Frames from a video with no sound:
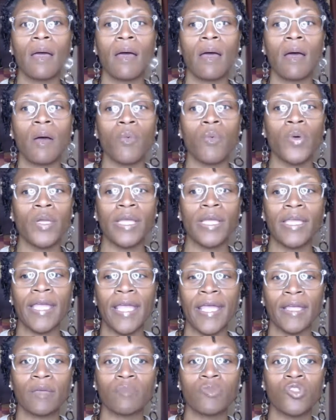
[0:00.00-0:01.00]
when it
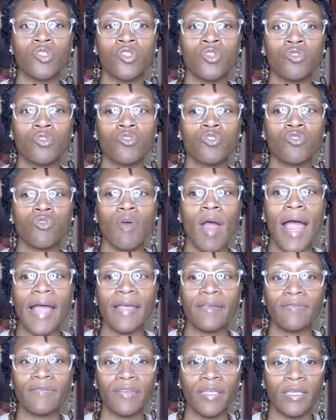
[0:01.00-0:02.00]
came to
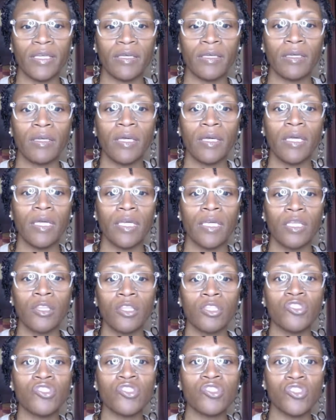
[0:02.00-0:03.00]
driving in
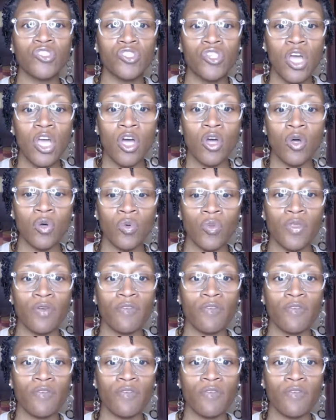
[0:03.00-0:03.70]
the snow,